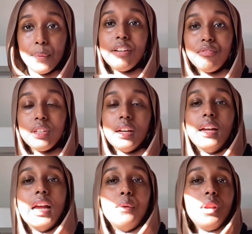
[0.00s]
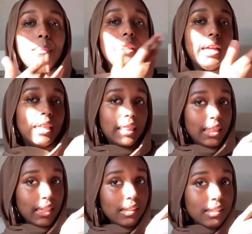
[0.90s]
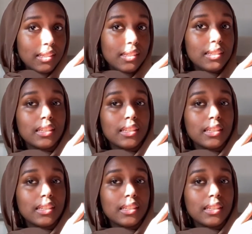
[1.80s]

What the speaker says: Every night I would apply this